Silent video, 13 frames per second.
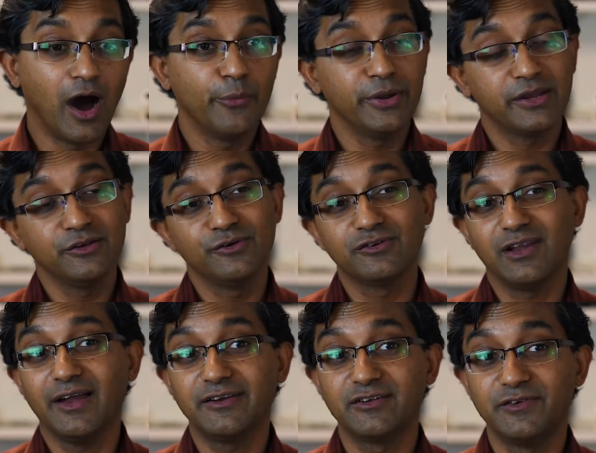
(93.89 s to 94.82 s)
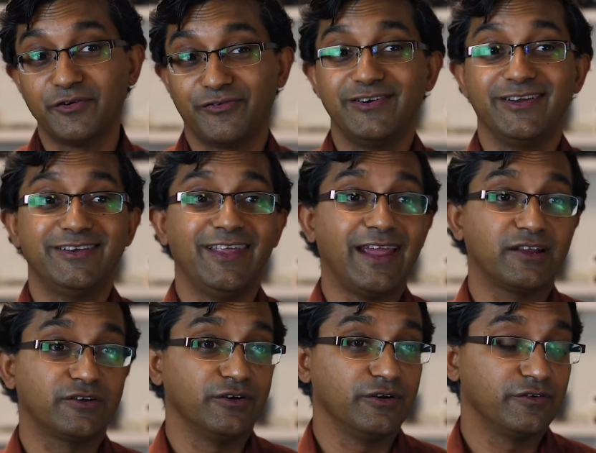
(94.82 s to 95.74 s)
We can use lots of different
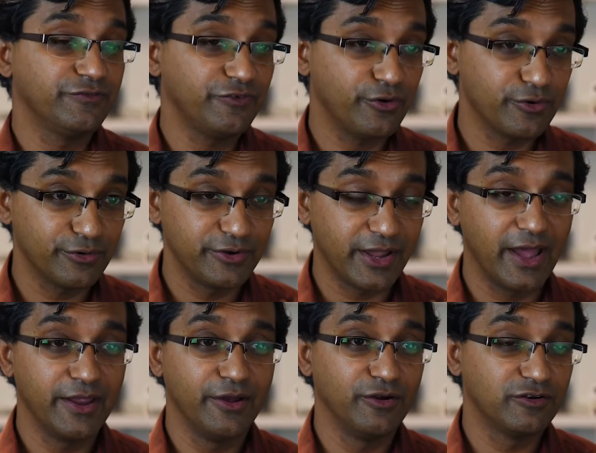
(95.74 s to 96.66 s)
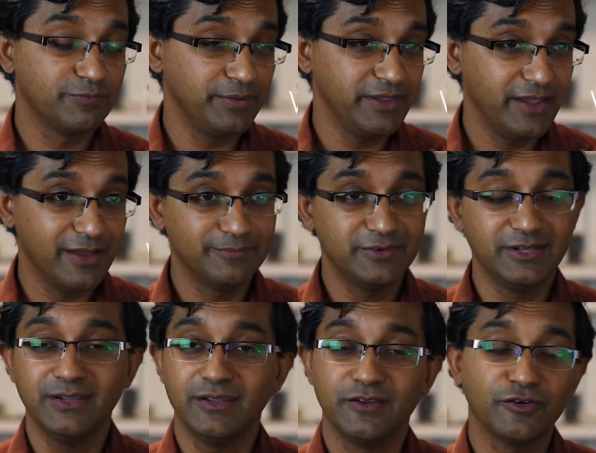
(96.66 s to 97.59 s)
detectors, photodiodes,
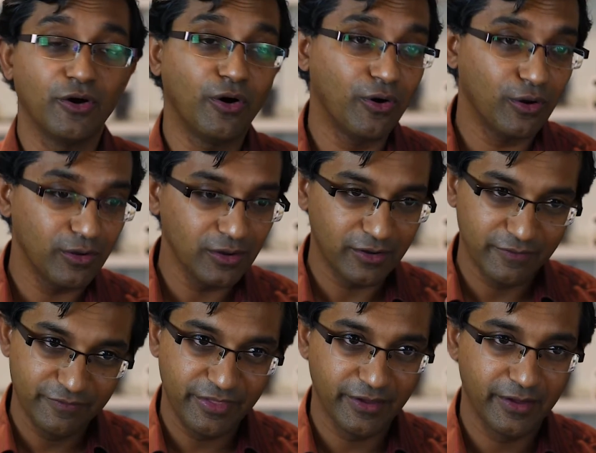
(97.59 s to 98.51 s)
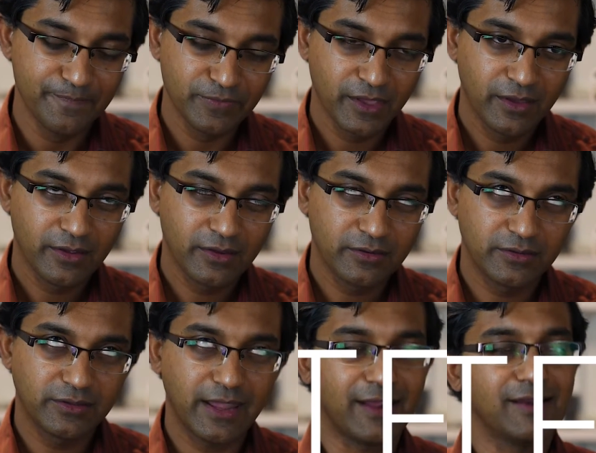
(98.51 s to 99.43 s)
PMTs, all of the
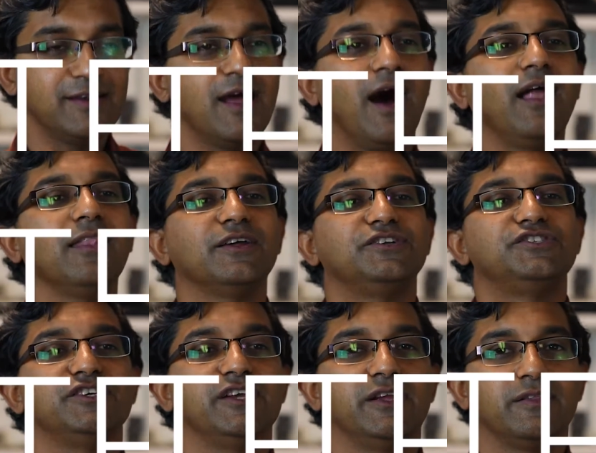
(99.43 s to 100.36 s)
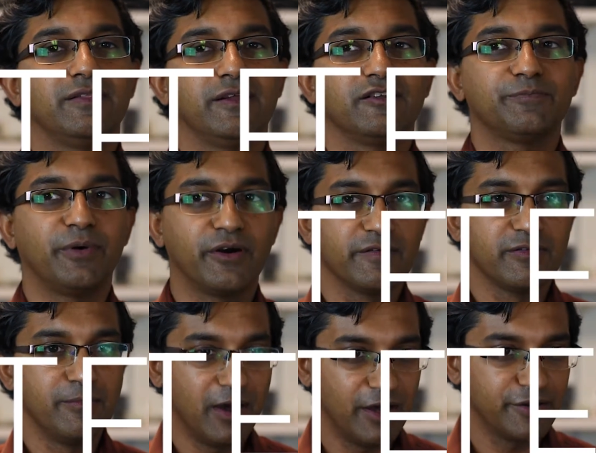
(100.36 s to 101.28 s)
technology that is part of
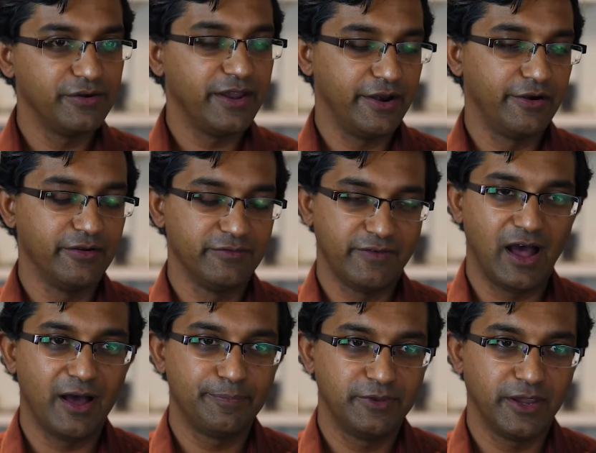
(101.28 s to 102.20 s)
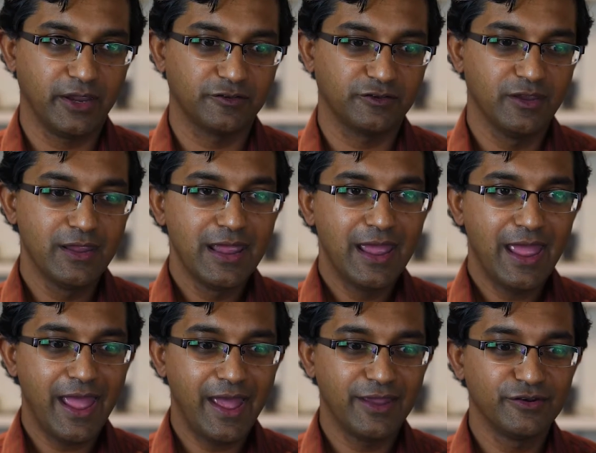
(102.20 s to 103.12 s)
the modern era of optics.
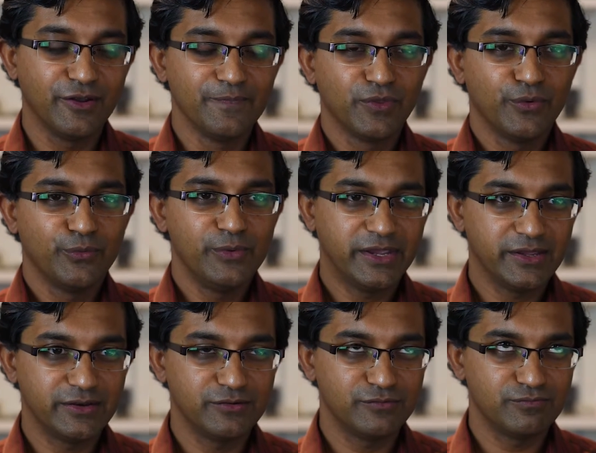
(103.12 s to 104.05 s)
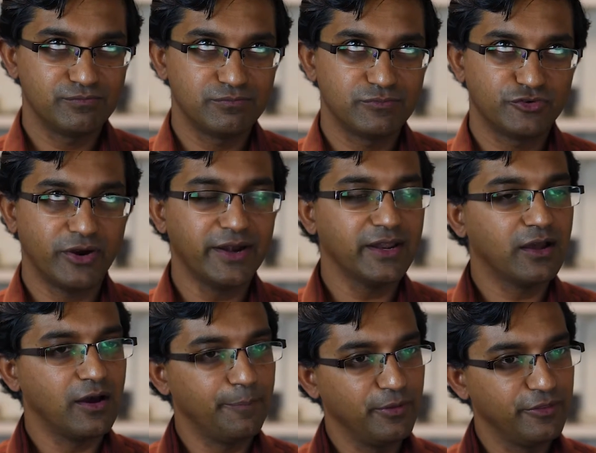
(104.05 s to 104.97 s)
And we can try to
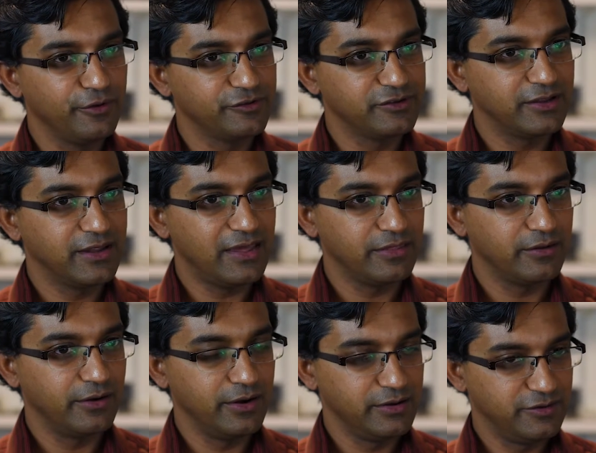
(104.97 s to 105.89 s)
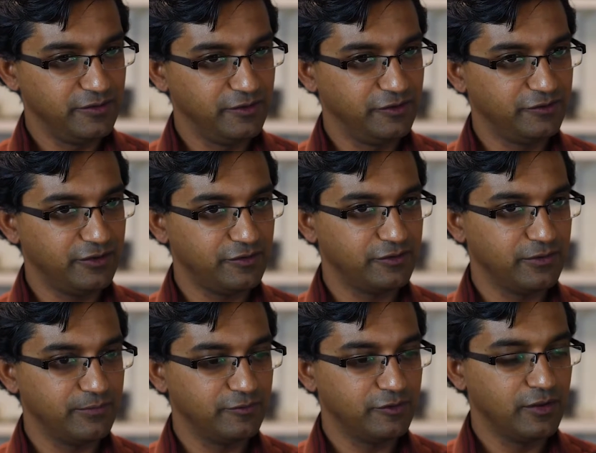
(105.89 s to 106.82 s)
couple those together into these
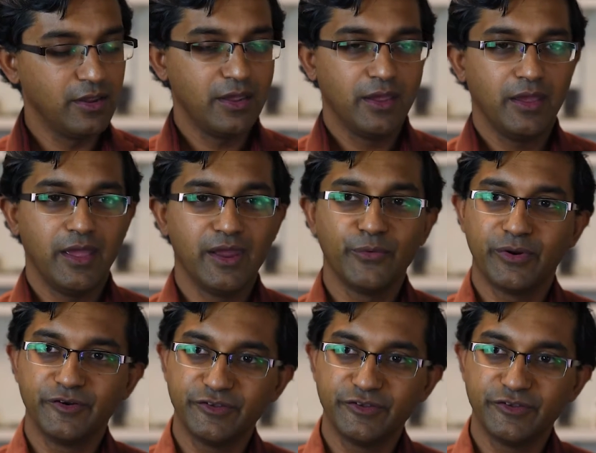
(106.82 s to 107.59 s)
systems. And when